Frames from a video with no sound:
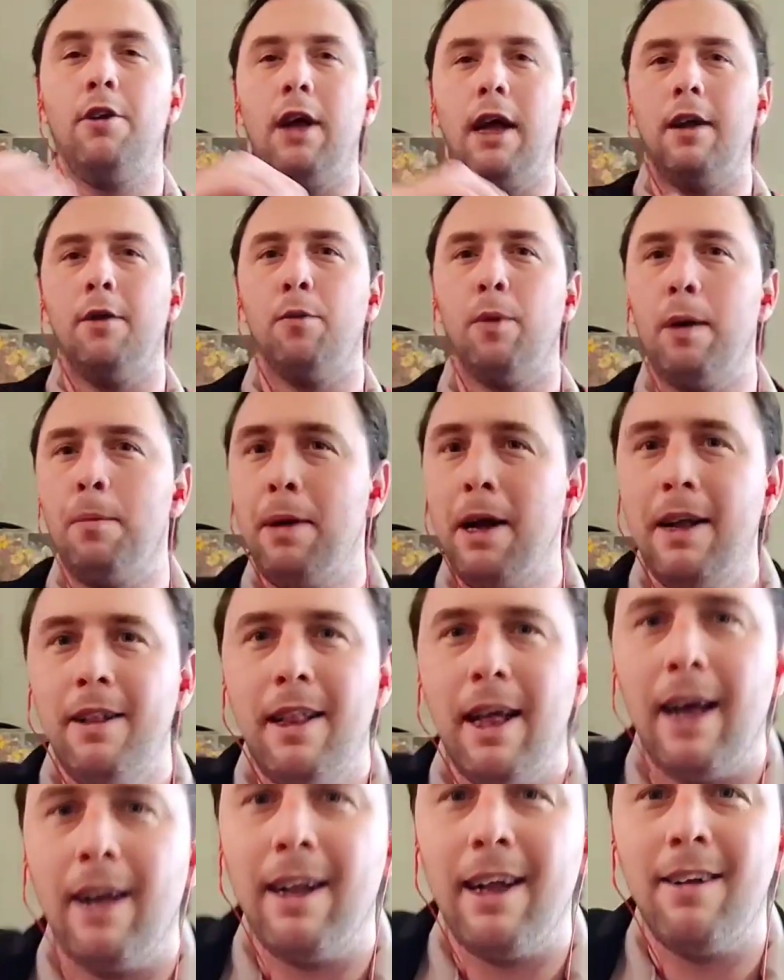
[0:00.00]
And repeat
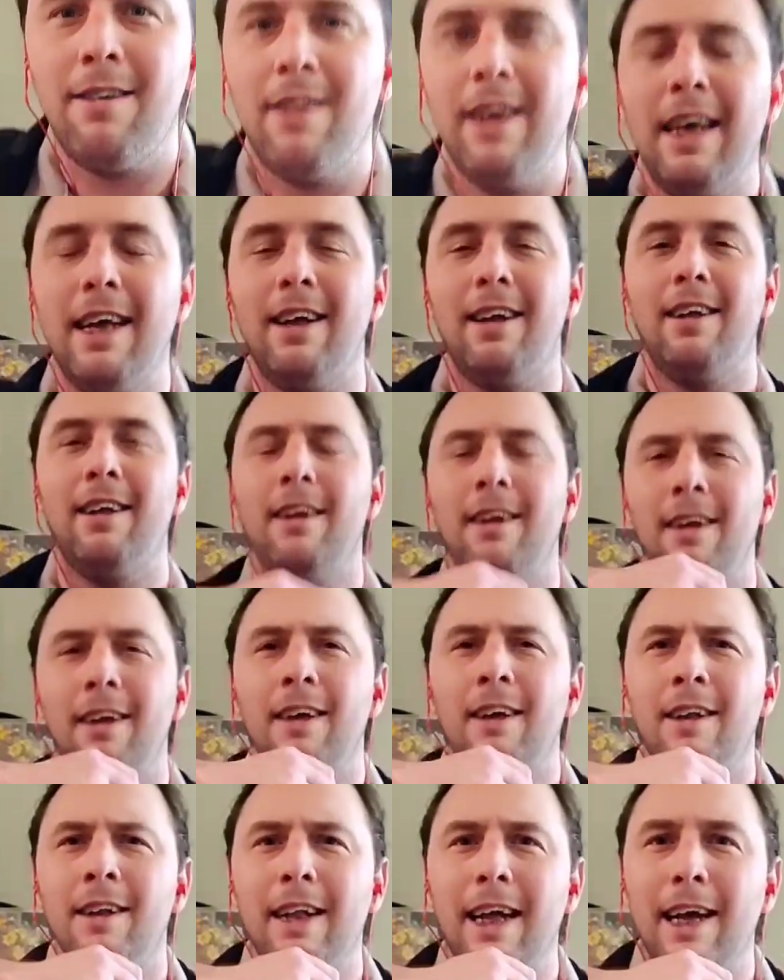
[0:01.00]
that. That's it.
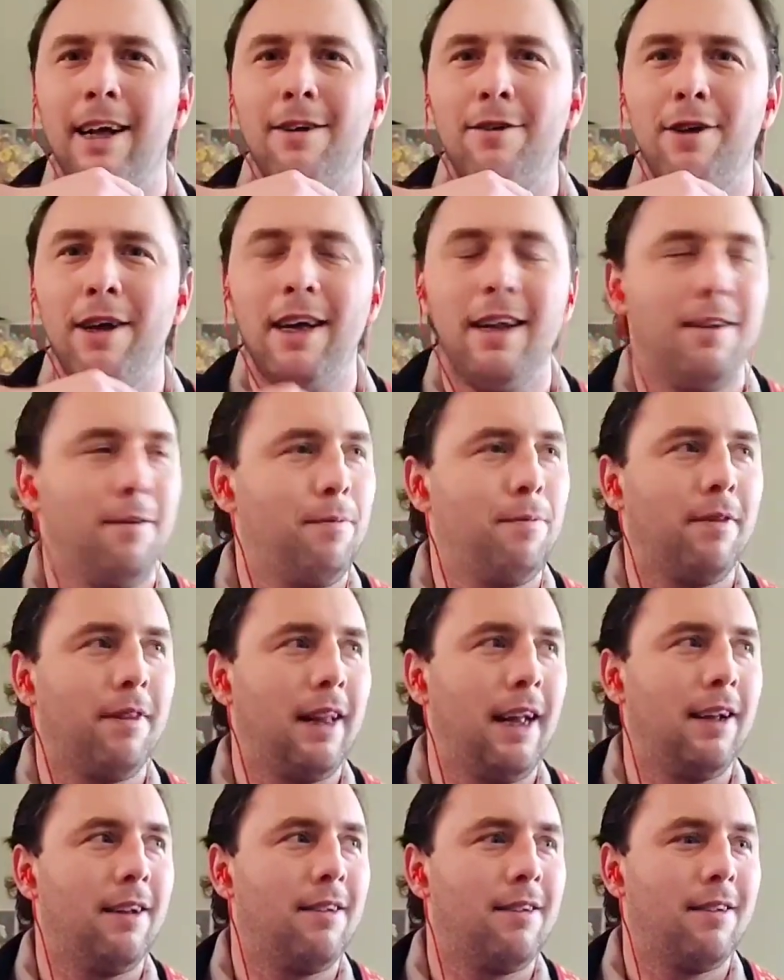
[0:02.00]
That's it.
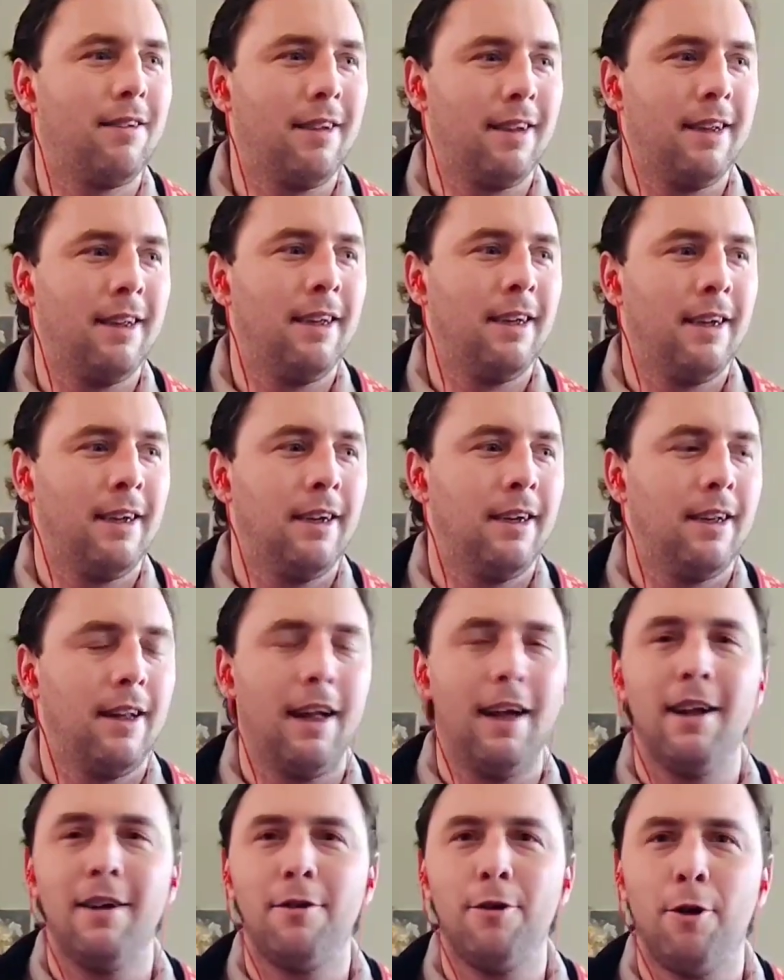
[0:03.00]
That's
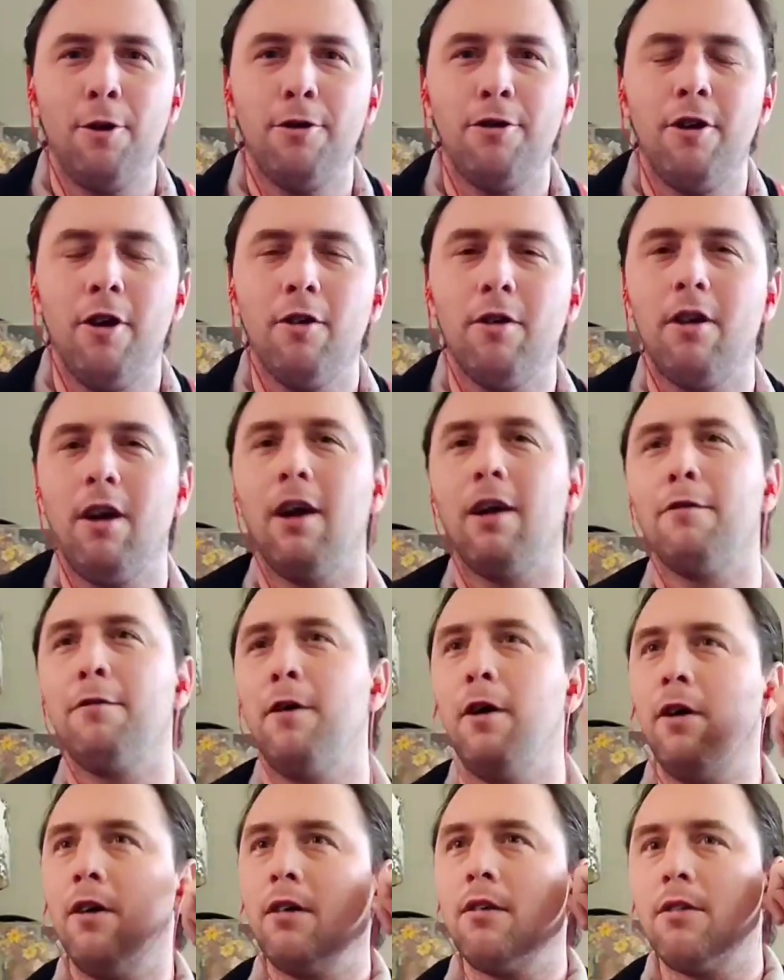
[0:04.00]
old Joe Clark,
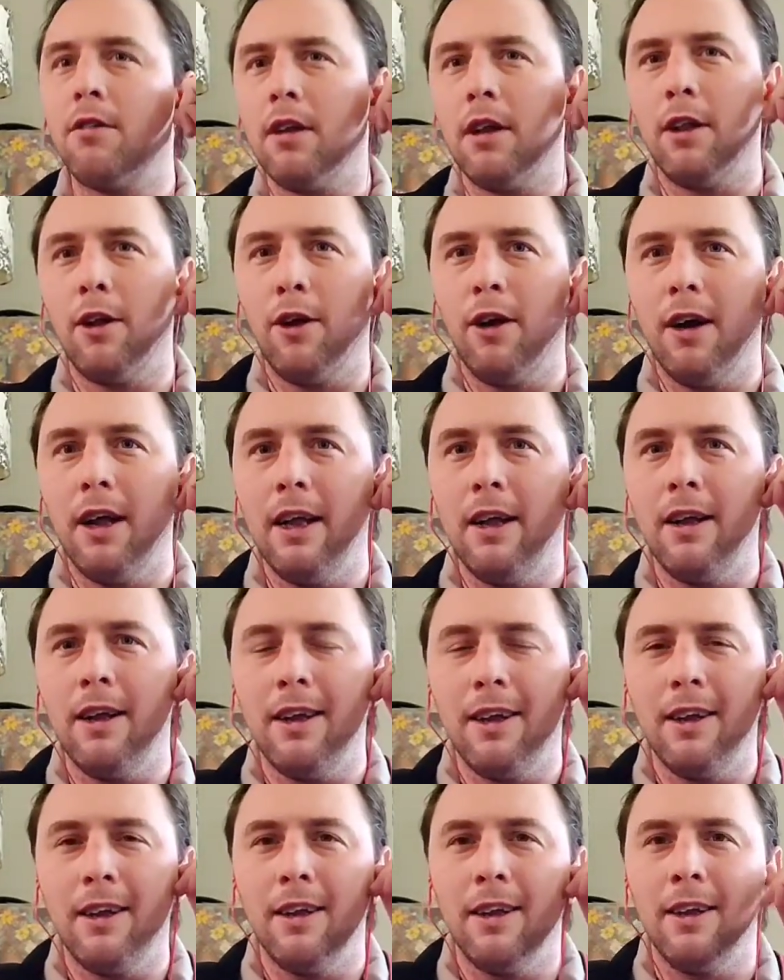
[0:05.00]
folks. Learn it.
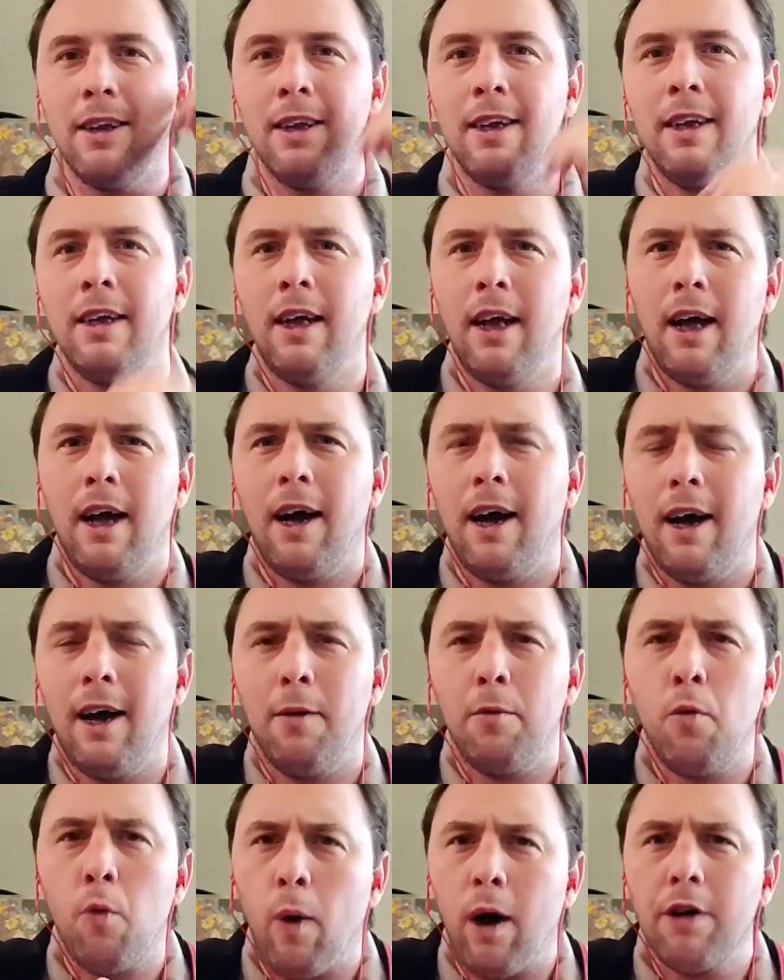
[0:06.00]

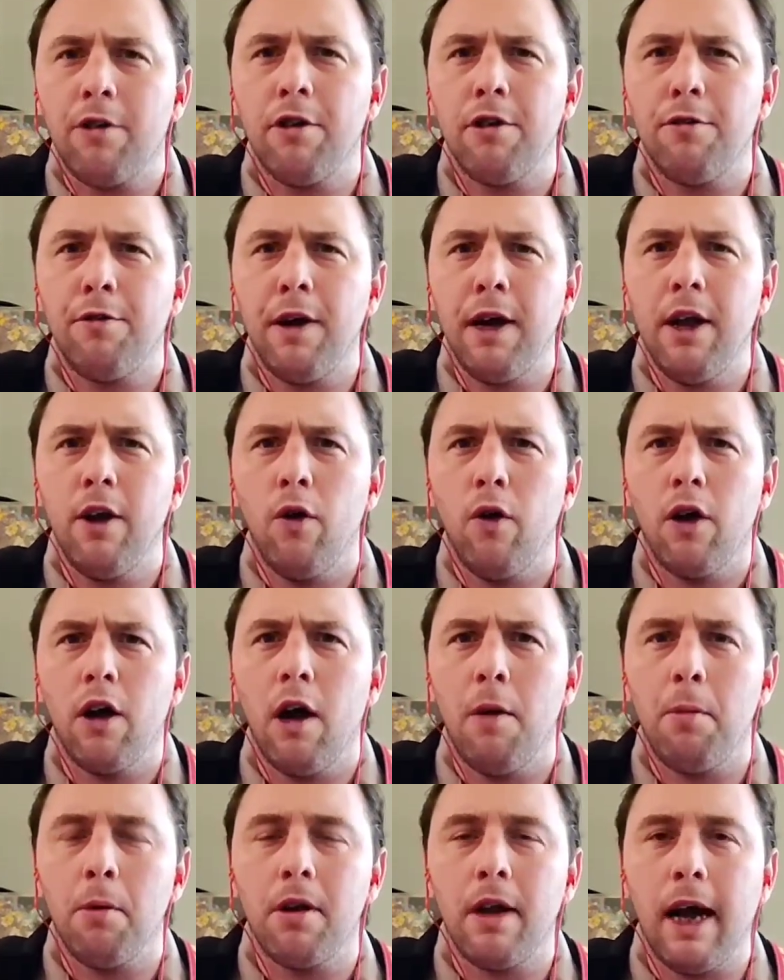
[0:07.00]
Watch this video a
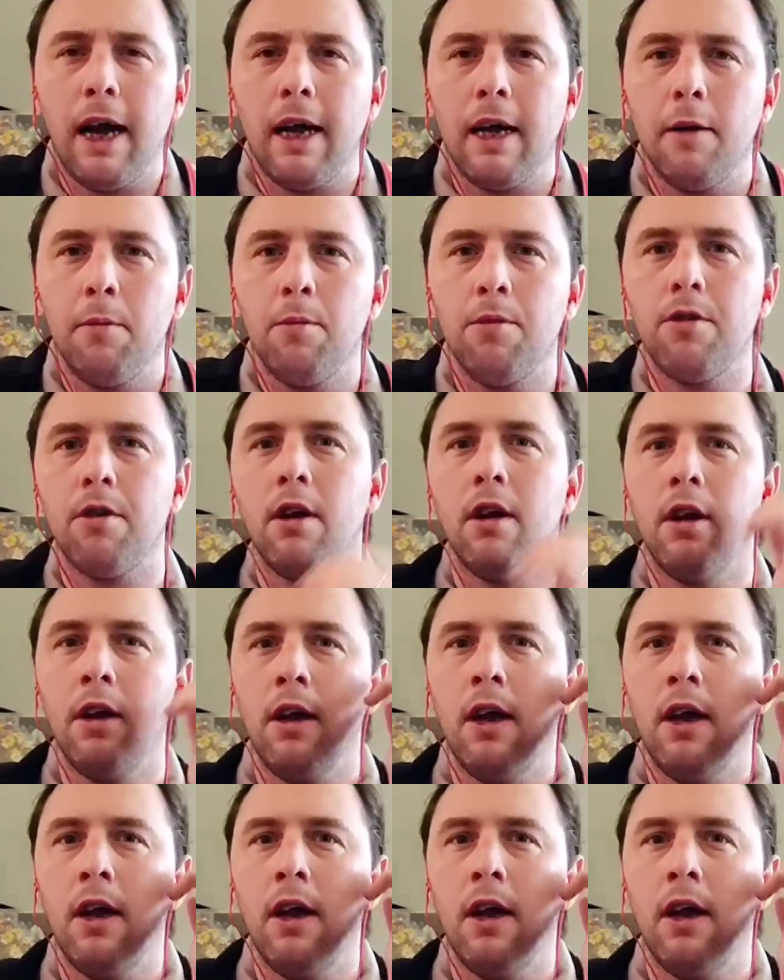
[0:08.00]
couple times.